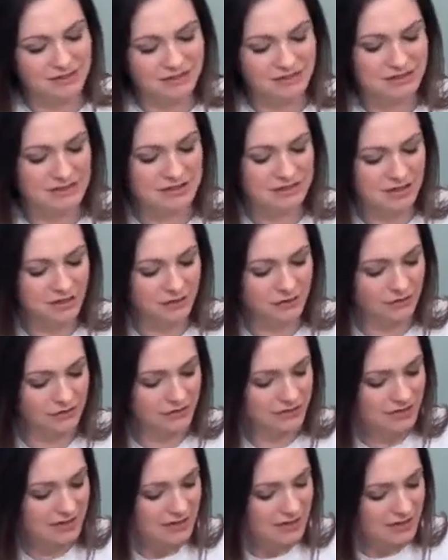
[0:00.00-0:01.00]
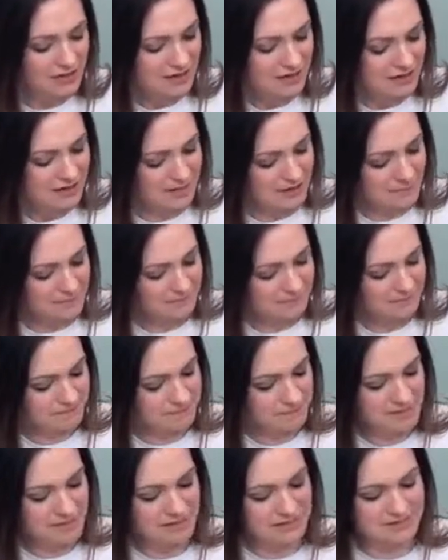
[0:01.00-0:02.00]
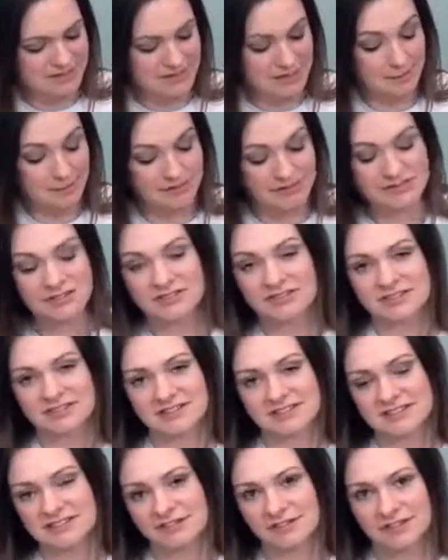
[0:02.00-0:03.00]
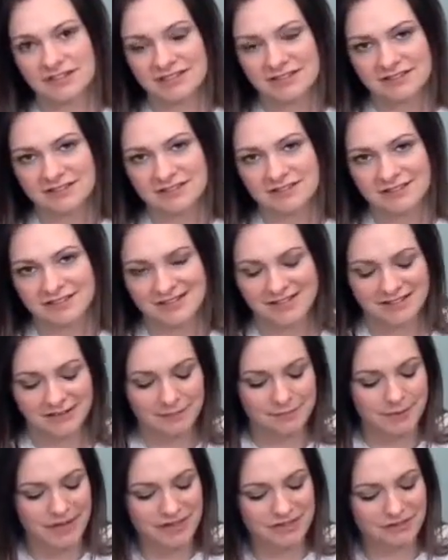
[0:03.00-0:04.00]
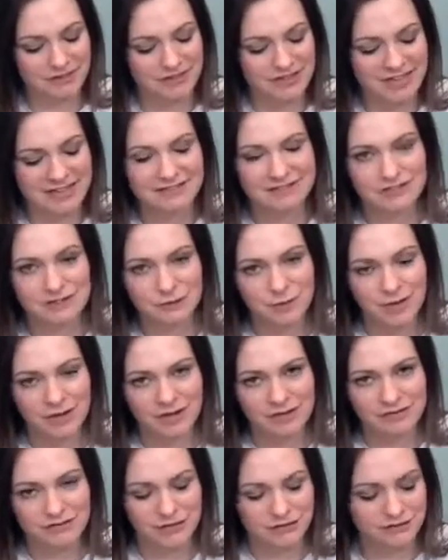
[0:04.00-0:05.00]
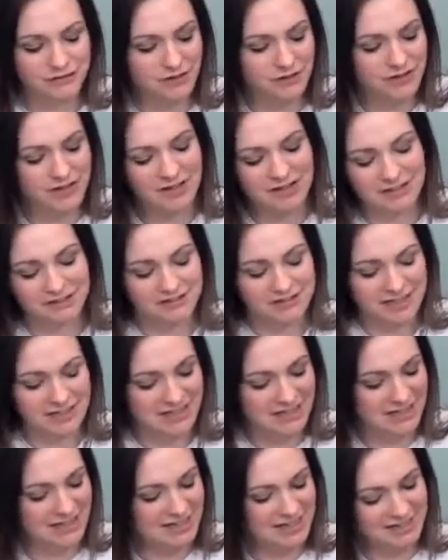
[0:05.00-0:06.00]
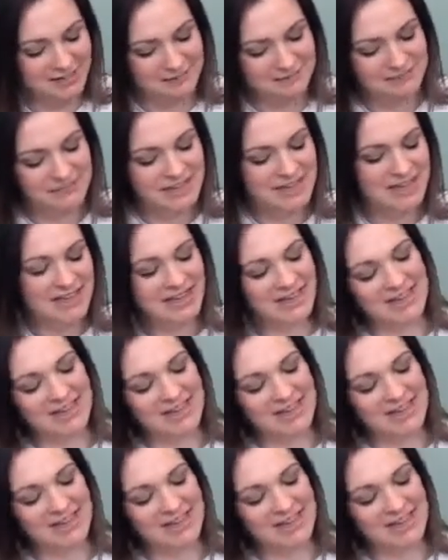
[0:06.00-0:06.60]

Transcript: Here's another um, example. This is a series uh, by Creative Squall for FullColor.com.